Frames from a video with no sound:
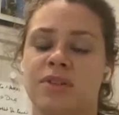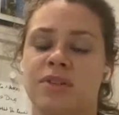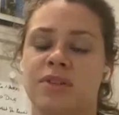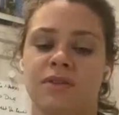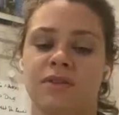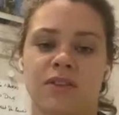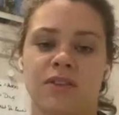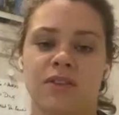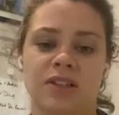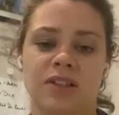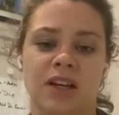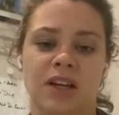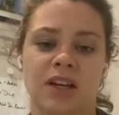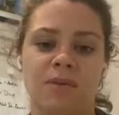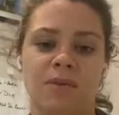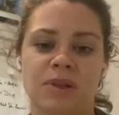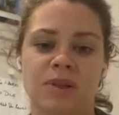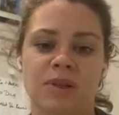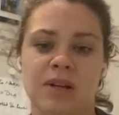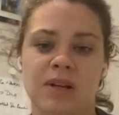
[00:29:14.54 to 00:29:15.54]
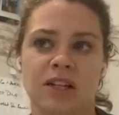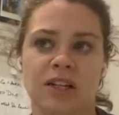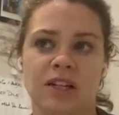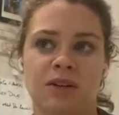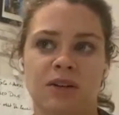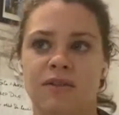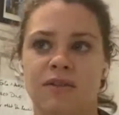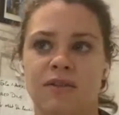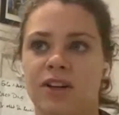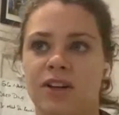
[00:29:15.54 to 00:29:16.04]
members of the other team, especially
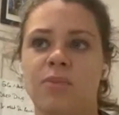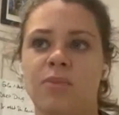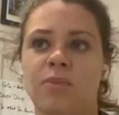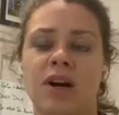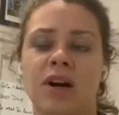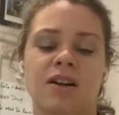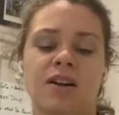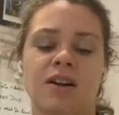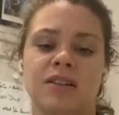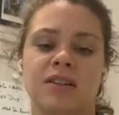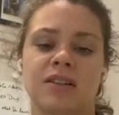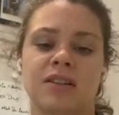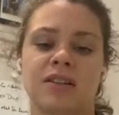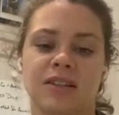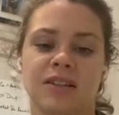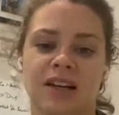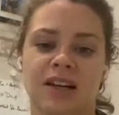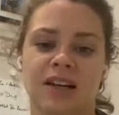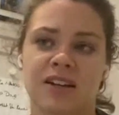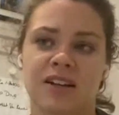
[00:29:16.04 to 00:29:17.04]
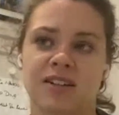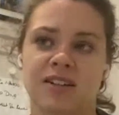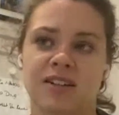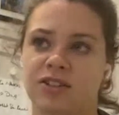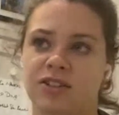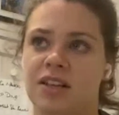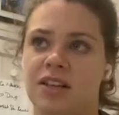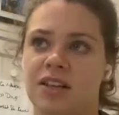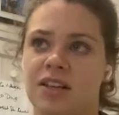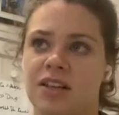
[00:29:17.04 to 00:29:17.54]
whoever you've marked and things like
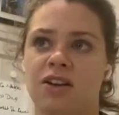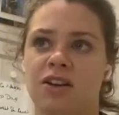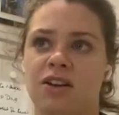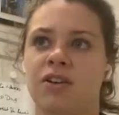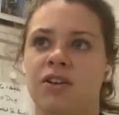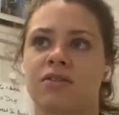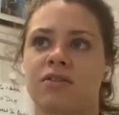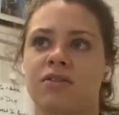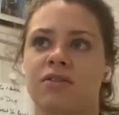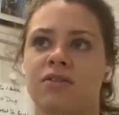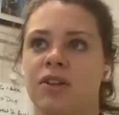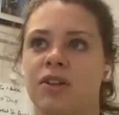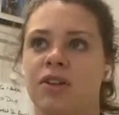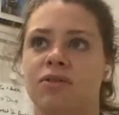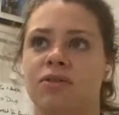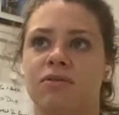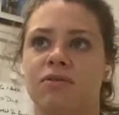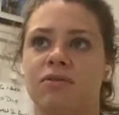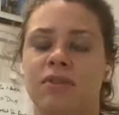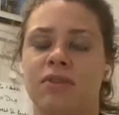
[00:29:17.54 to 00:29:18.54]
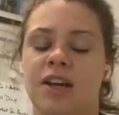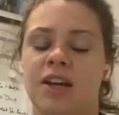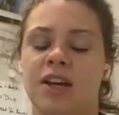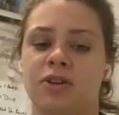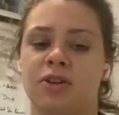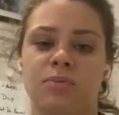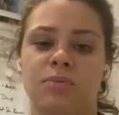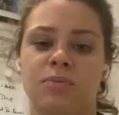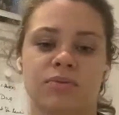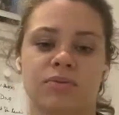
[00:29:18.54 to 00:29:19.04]
that, and just say, look,
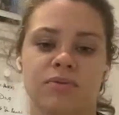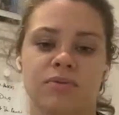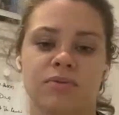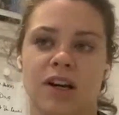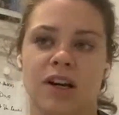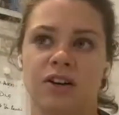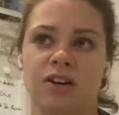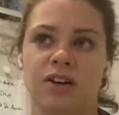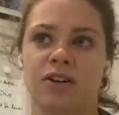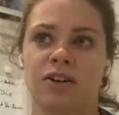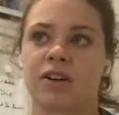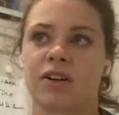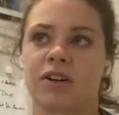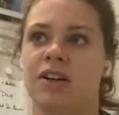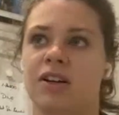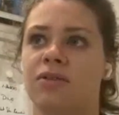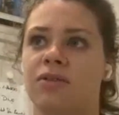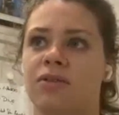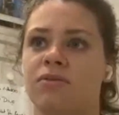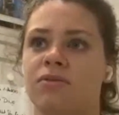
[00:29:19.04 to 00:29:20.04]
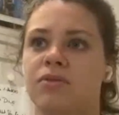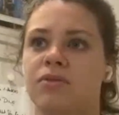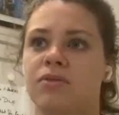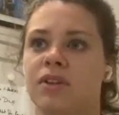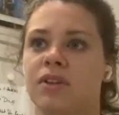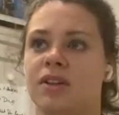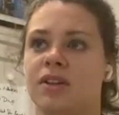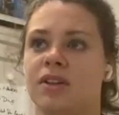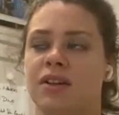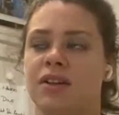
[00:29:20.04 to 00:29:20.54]
head up, hard luck. I know
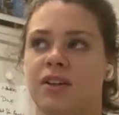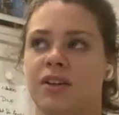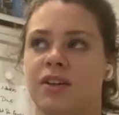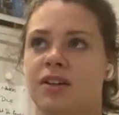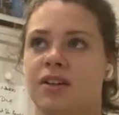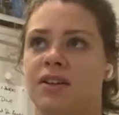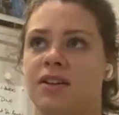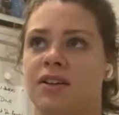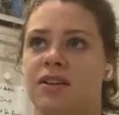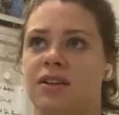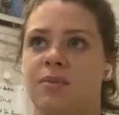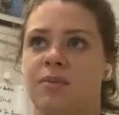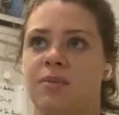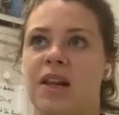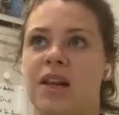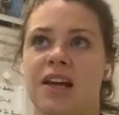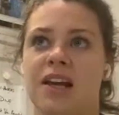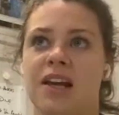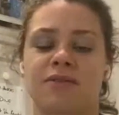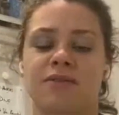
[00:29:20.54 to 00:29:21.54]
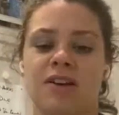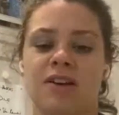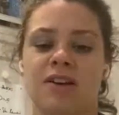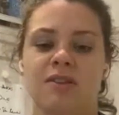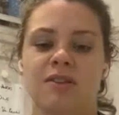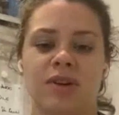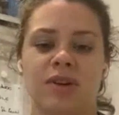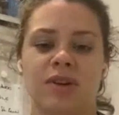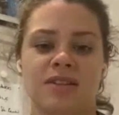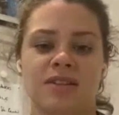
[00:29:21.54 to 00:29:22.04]
I'm the last
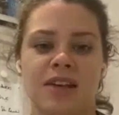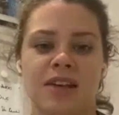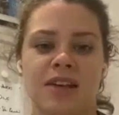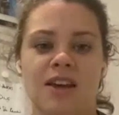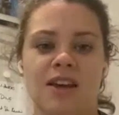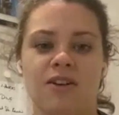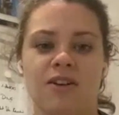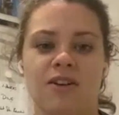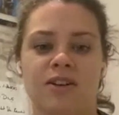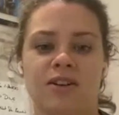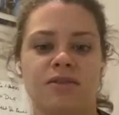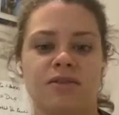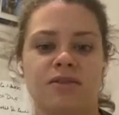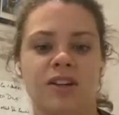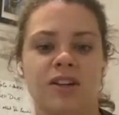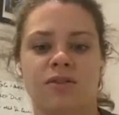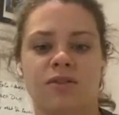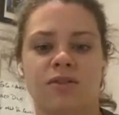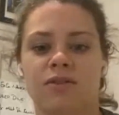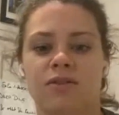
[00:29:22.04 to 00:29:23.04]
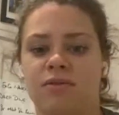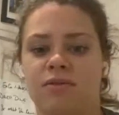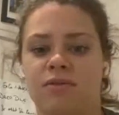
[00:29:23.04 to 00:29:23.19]
face you want to see, or